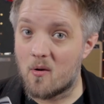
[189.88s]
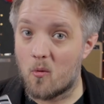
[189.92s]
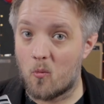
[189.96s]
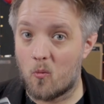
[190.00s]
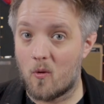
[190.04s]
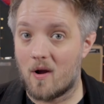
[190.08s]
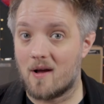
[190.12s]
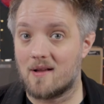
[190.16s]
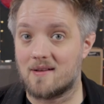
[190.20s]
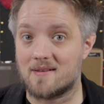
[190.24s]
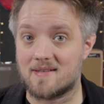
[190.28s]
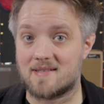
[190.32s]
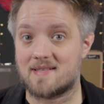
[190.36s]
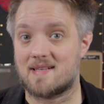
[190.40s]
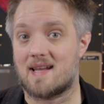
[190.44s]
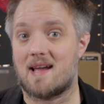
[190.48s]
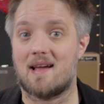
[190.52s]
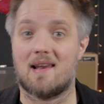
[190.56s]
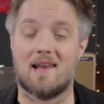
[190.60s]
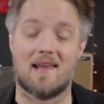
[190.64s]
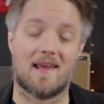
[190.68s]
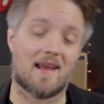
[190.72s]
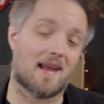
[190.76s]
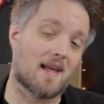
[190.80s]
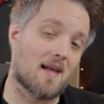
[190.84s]

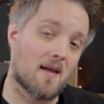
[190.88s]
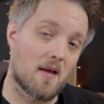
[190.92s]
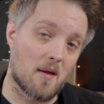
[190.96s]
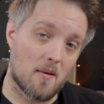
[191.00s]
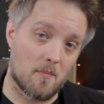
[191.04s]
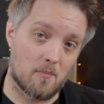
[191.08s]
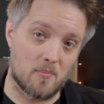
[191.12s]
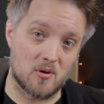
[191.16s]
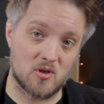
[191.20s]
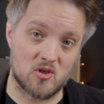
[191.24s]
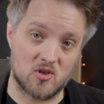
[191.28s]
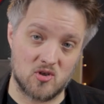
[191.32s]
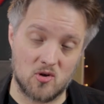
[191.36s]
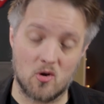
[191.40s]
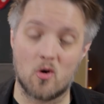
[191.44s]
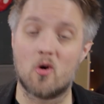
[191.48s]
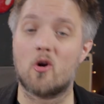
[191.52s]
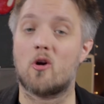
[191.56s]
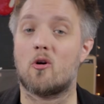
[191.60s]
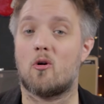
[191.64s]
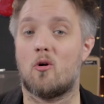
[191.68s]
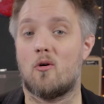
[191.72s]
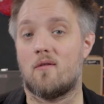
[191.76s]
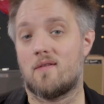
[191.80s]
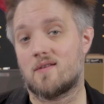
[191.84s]
well-selling
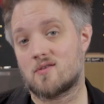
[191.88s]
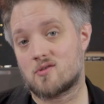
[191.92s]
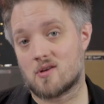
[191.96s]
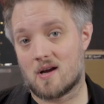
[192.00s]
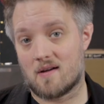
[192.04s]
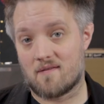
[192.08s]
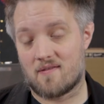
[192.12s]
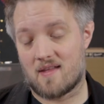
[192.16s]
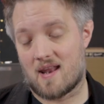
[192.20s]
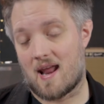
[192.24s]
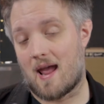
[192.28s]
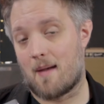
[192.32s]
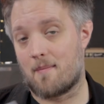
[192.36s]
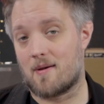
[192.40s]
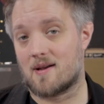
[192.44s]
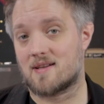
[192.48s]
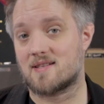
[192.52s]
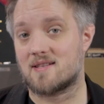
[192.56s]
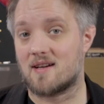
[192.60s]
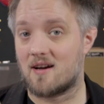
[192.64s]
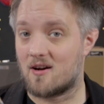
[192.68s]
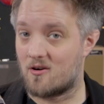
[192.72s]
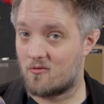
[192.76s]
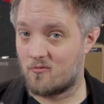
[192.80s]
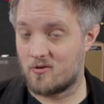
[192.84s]
Bezerker Overdrive that
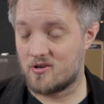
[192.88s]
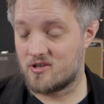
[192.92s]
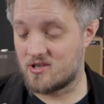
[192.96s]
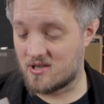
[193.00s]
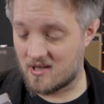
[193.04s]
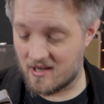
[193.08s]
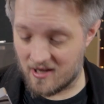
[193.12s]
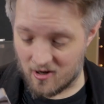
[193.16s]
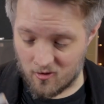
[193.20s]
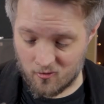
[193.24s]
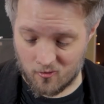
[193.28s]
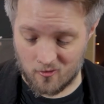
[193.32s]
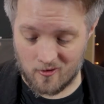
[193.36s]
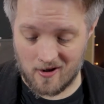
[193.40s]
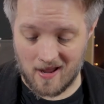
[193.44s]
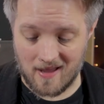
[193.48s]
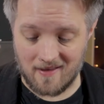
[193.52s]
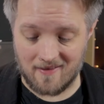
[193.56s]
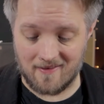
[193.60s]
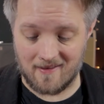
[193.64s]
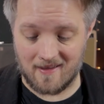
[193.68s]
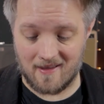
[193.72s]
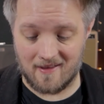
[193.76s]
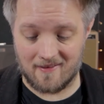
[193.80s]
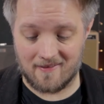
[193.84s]
MXR originally
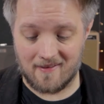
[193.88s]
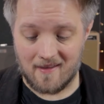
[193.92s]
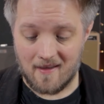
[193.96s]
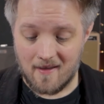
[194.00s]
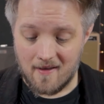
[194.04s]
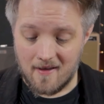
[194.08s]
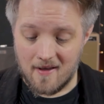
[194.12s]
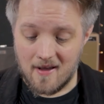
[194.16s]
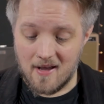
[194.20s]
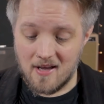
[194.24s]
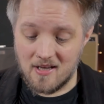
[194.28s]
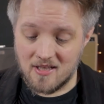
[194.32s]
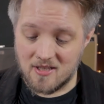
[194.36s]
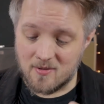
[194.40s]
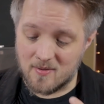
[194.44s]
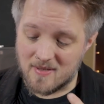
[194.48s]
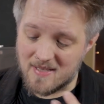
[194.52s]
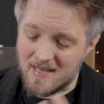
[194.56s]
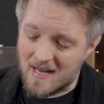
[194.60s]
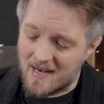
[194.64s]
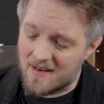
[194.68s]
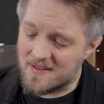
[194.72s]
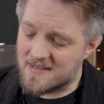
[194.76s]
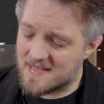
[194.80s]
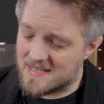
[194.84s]
created. So it's
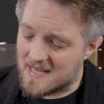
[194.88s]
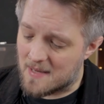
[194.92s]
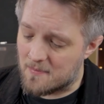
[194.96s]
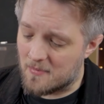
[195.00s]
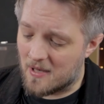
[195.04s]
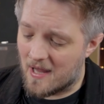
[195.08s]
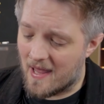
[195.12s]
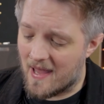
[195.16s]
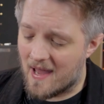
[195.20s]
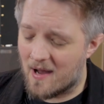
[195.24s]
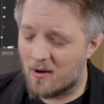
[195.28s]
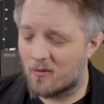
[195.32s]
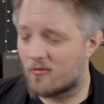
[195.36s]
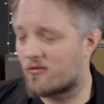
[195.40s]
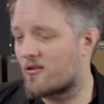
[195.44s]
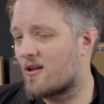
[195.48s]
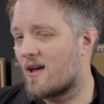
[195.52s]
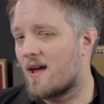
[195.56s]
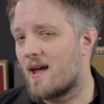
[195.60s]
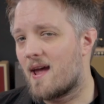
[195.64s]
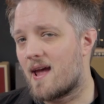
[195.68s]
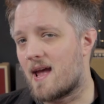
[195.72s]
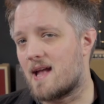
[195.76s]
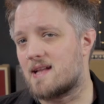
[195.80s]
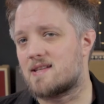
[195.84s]
kind of the same layout.
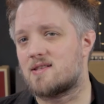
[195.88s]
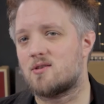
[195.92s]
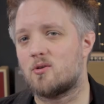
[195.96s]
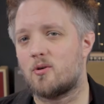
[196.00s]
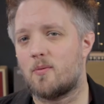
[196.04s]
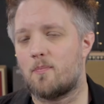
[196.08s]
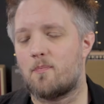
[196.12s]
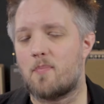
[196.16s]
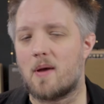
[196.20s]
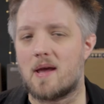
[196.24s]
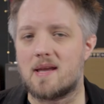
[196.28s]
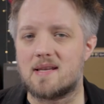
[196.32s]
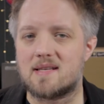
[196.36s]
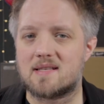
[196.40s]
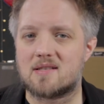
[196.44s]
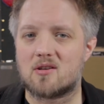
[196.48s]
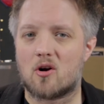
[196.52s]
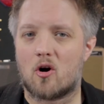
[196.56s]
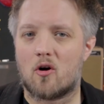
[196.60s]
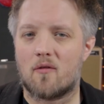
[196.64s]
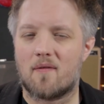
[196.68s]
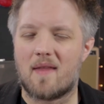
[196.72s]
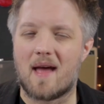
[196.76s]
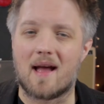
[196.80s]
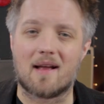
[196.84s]
It's sort of based
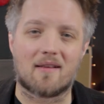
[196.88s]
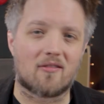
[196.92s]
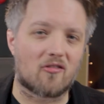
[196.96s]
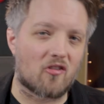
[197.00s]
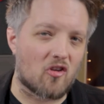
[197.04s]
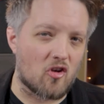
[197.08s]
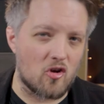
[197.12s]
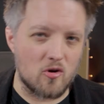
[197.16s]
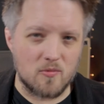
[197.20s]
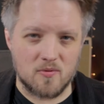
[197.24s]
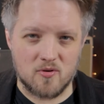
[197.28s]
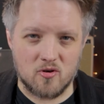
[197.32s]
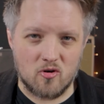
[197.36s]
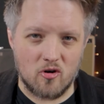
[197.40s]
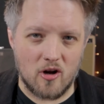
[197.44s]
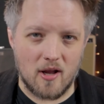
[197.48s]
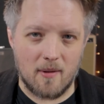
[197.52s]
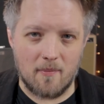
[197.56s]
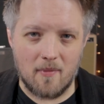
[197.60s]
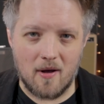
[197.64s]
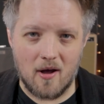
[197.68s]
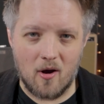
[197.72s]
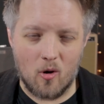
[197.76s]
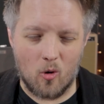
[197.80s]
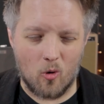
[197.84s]
on that Tube
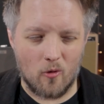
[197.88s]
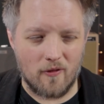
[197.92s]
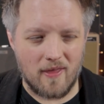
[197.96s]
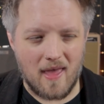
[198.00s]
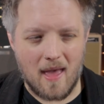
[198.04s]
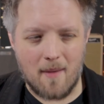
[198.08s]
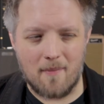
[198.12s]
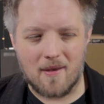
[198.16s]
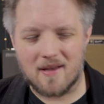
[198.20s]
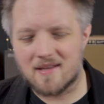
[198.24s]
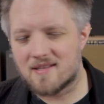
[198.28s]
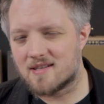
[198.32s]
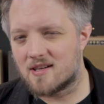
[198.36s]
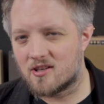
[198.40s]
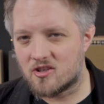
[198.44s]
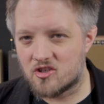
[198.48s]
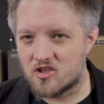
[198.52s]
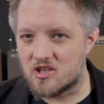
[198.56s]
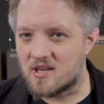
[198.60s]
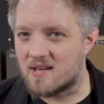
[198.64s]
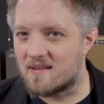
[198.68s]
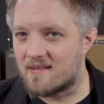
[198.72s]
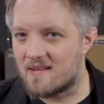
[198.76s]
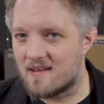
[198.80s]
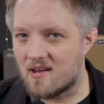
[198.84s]
Screamer or the MXR
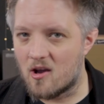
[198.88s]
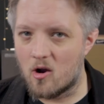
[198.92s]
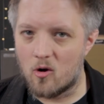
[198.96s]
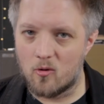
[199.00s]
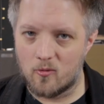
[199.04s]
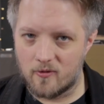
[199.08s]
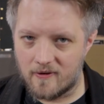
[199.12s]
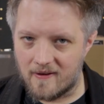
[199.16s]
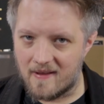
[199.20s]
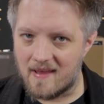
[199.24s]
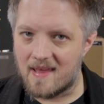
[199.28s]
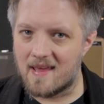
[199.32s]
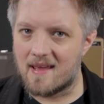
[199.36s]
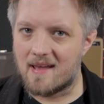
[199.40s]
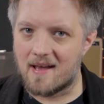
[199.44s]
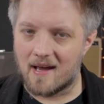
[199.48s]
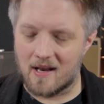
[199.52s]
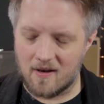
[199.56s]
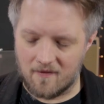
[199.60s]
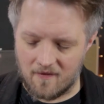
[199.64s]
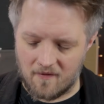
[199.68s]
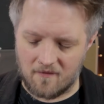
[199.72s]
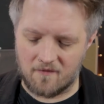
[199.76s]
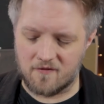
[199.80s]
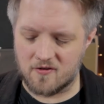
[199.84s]
GT-OD
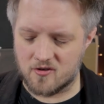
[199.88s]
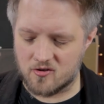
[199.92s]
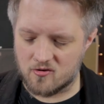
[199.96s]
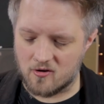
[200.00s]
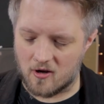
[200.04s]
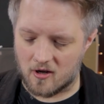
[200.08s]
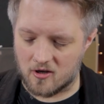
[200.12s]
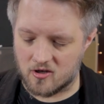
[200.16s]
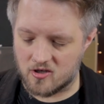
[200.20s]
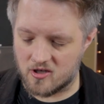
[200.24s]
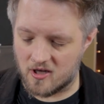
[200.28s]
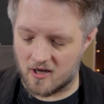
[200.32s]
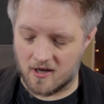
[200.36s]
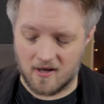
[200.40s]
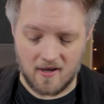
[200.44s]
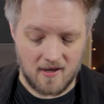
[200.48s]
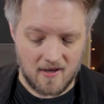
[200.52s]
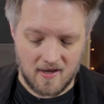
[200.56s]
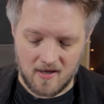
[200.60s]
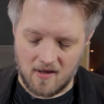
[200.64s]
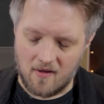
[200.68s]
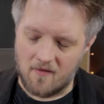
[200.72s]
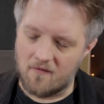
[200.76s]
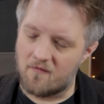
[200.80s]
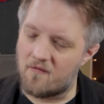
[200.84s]
kind of infrastructure.
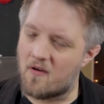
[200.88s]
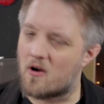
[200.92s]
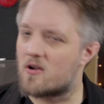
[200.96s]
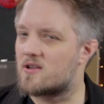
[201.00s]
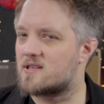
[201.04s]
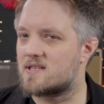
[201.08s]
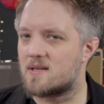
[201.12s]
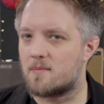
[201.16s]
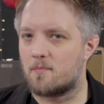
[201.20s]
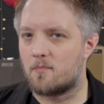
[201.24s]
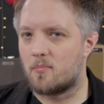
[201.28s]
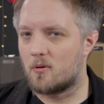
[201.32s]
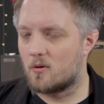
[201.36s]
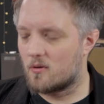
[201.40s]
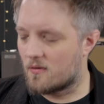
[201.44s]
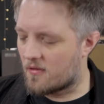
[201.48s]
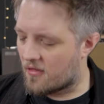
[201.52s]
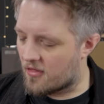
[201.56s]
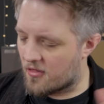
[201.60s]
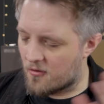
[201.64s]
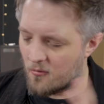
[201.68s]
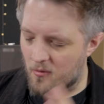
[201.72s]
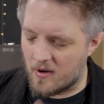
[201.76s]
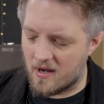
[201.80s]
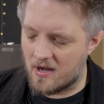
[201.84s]
Very simple
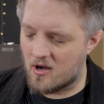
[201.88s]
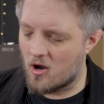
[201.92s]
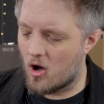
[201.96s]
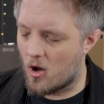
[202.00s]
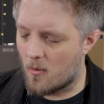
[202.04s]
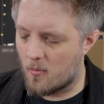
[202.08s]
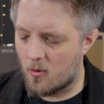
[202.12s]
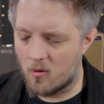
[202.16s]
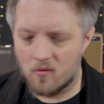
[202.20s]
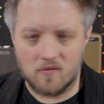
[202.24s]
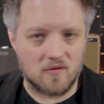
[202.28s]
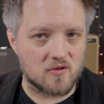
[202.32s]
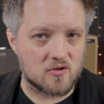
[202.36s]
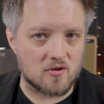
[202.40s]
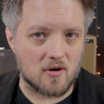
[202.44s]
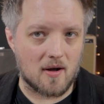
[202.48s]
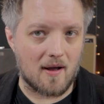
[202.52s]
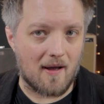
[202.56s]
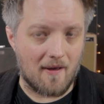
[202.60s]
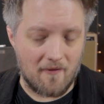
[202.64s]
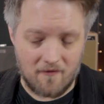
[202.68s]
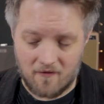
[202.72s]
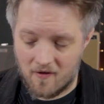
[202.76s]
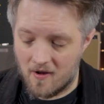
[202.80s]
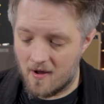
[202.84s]
3-knob
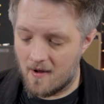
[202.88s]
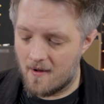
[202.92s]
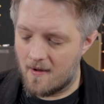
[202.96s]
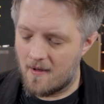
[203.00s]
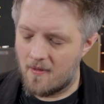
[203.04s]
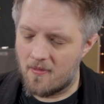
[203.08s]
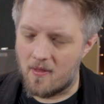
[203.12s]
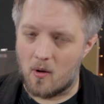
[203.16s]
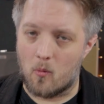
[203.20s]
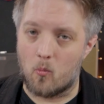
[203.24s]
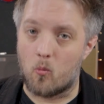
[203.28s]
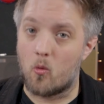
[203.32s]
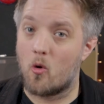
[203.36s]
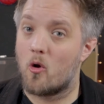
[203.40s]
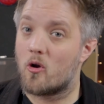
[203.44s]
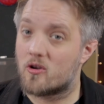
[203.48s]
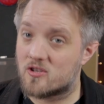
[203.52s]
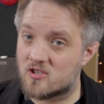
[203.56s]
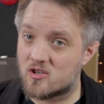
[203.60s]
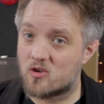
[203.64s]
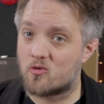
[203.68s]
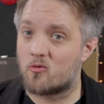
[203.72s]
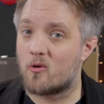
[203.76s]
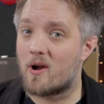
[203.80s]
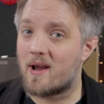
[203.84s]
overdrive that
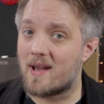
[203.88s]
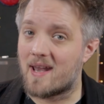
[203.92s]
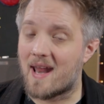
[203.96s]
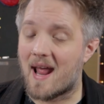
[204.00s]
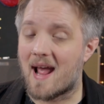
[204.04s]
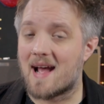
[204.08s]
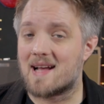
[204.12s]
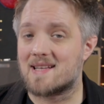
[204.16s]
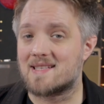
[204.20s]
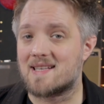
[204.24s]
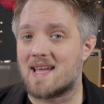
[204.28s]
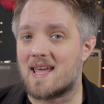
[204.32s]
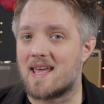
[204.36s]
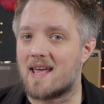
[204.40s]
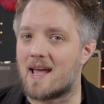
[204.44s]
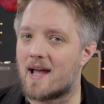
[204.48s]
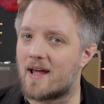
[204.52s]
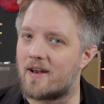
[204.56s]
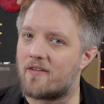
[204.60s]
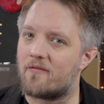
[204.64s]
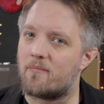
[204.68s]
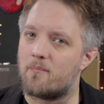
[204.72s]
works great as a kind